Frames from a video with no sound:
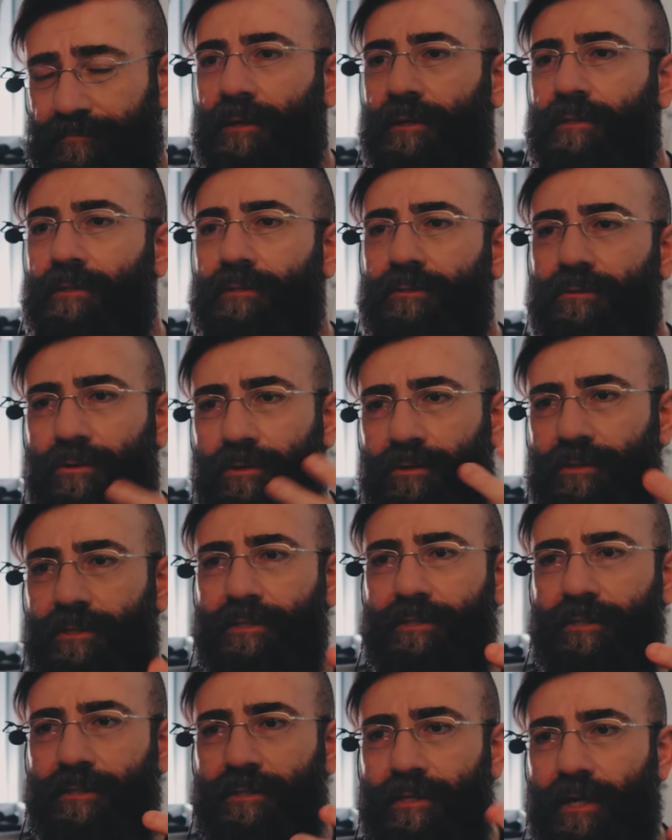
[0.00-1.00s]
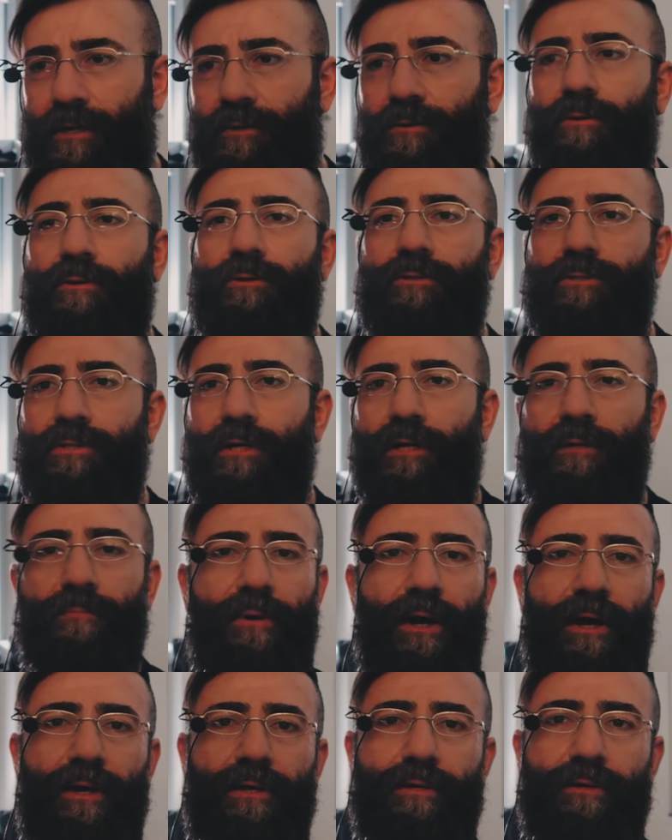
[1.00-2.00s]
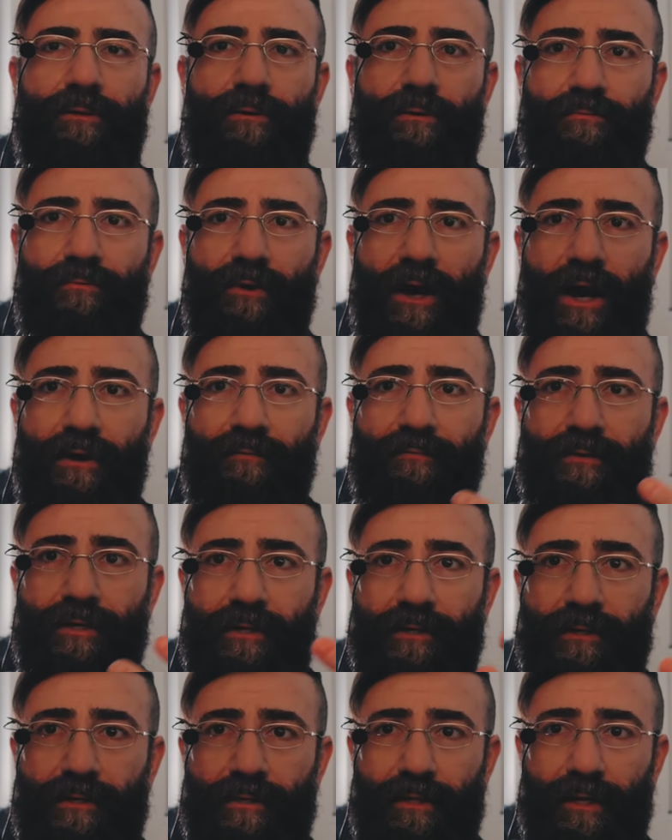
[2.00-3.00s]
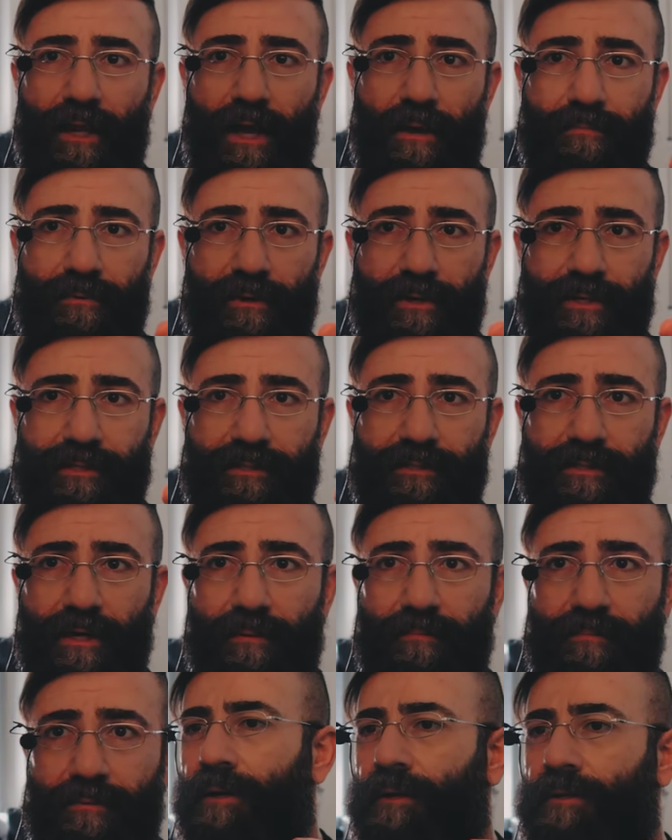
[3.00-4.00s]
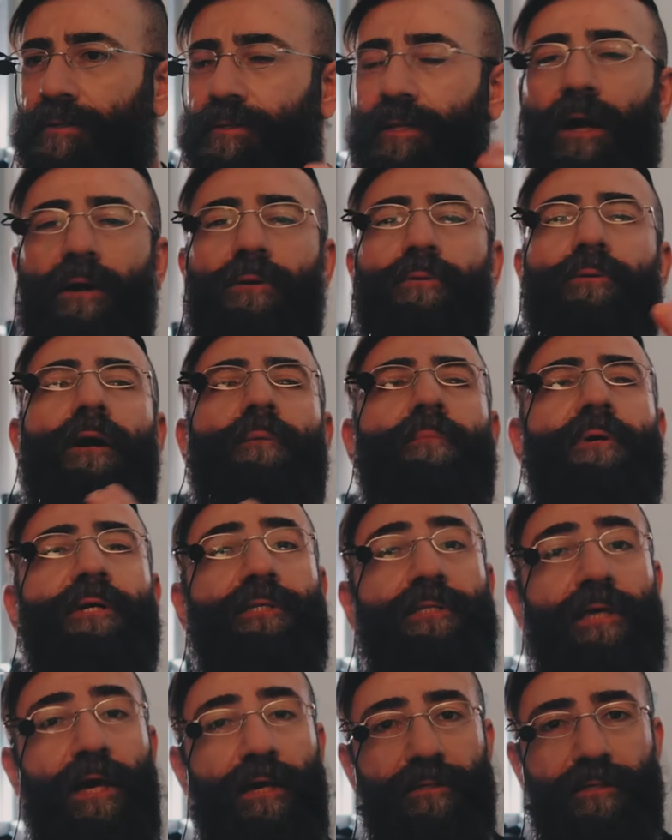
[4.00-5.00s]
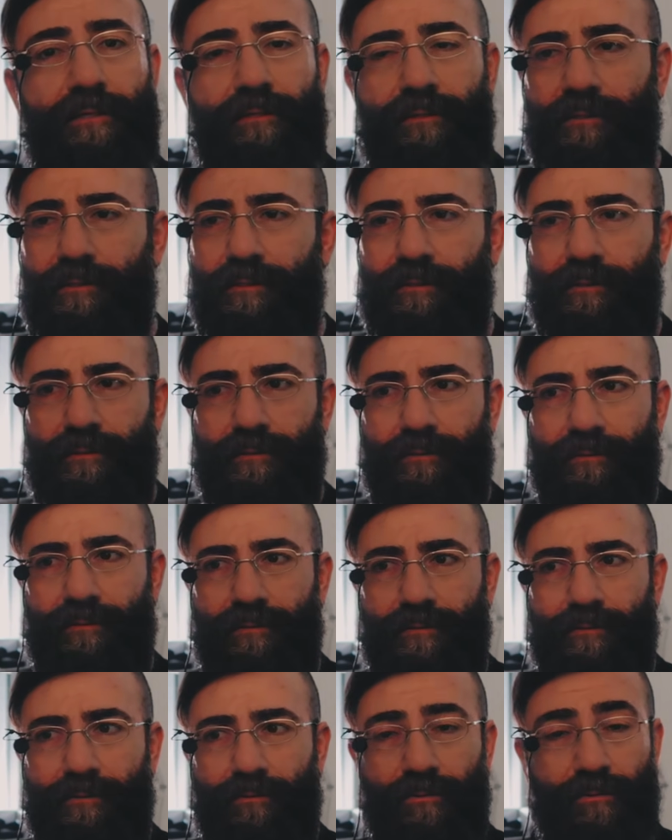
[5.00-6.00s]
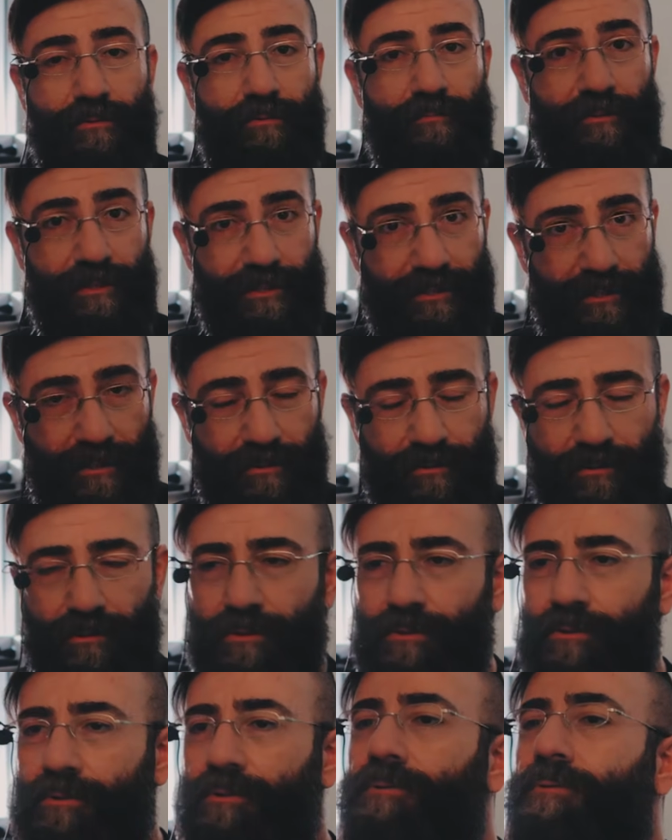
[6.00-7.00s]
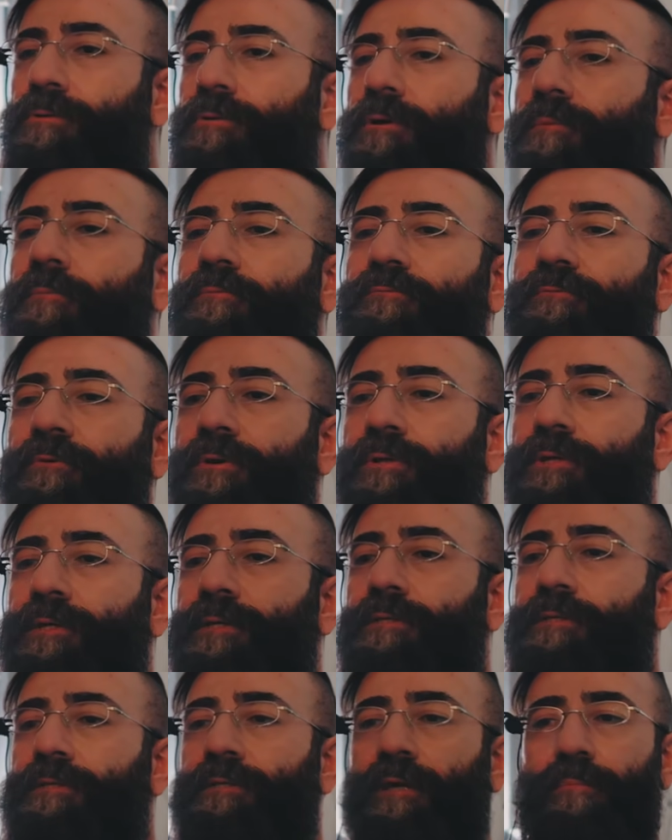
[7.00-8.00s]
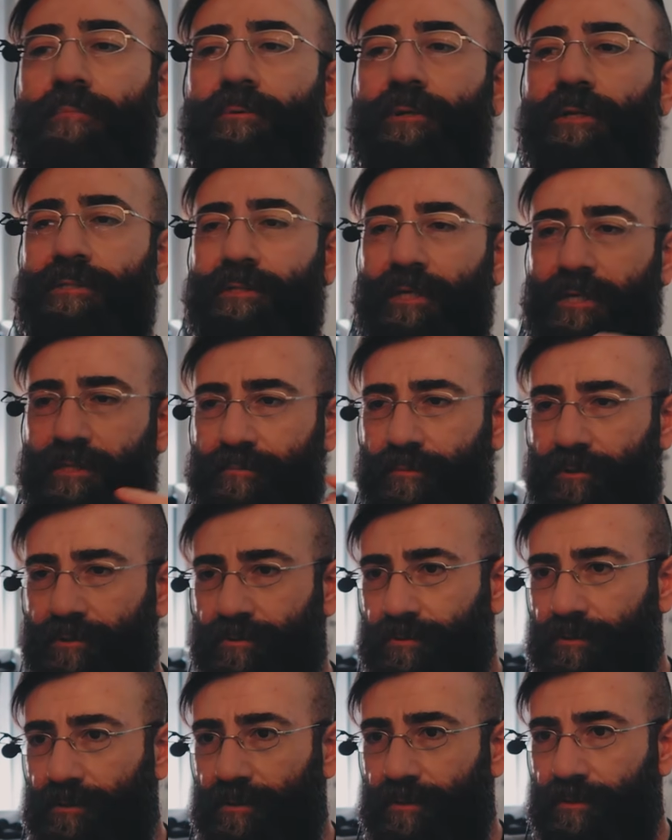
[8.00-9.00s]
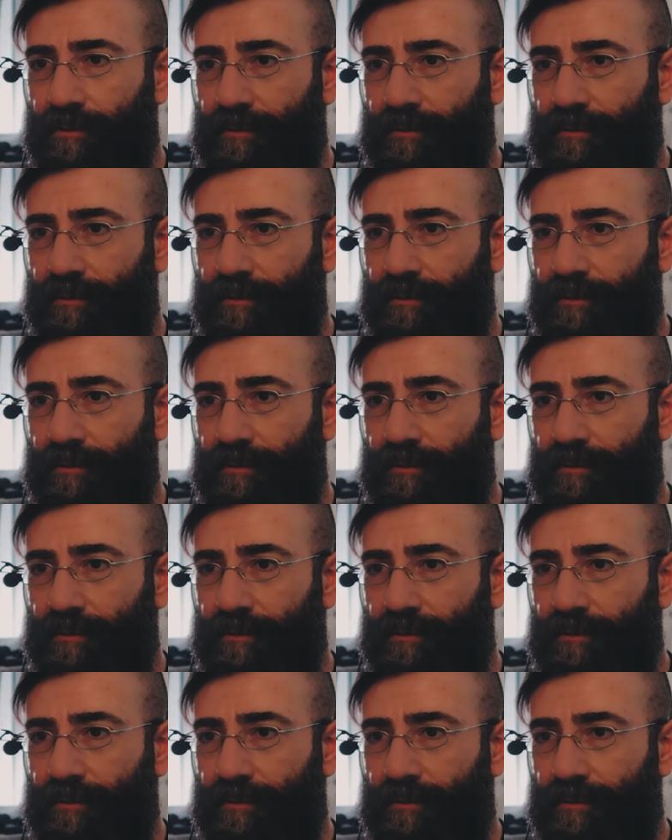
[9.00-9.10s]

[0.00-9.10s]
This crosses the psychological barrier of having the libraries tab. Now I'm excited to present to you Chromofonic sample assessment tool.